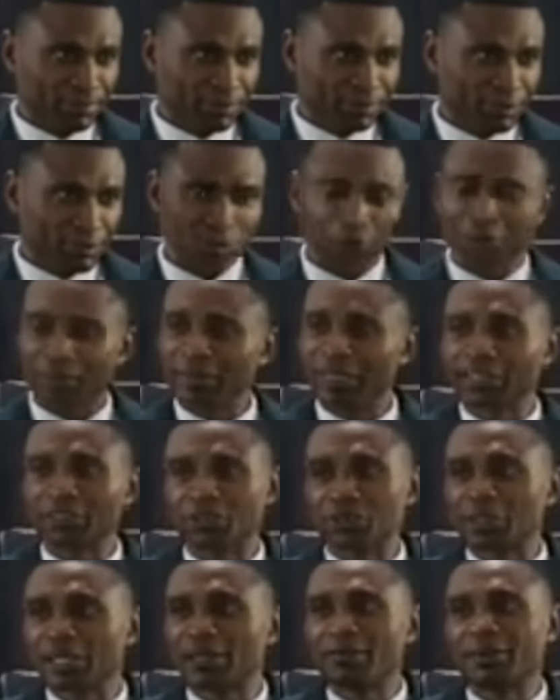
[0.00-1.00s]
No.
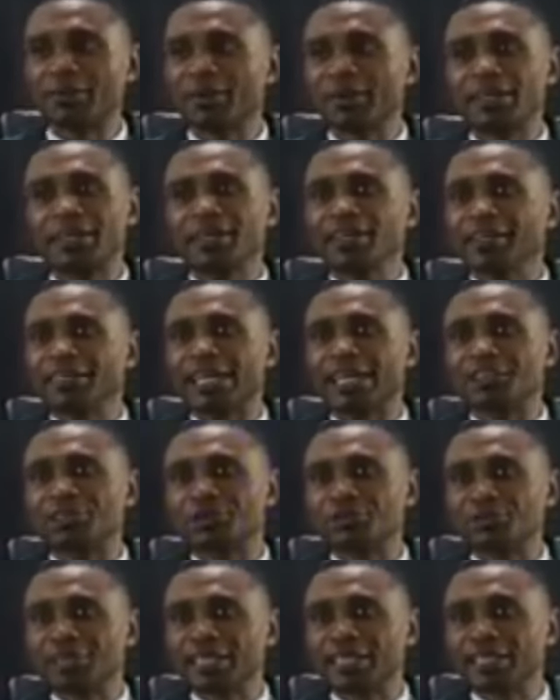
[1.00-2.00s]
There's
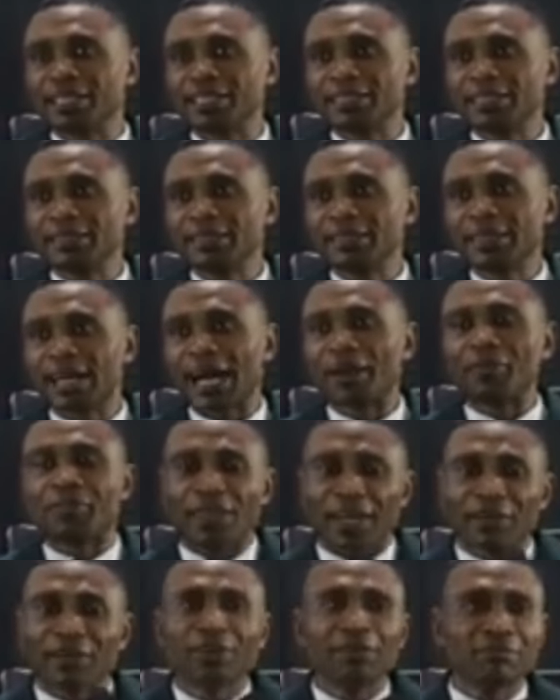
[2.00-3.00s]
really, I
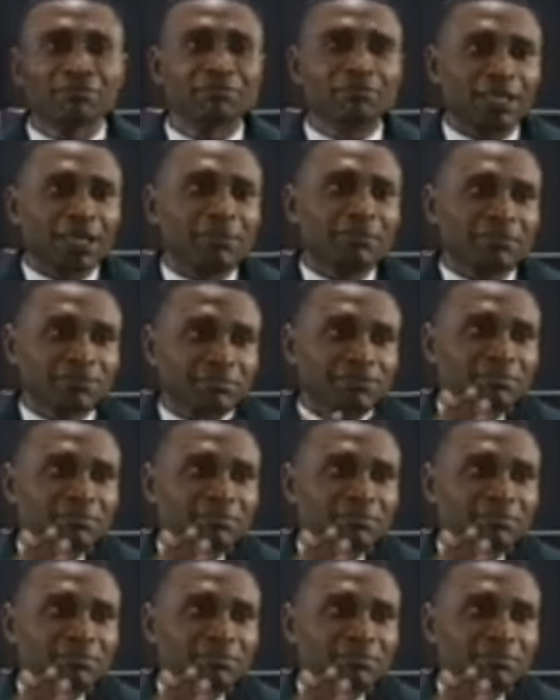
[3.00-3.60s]
think, well,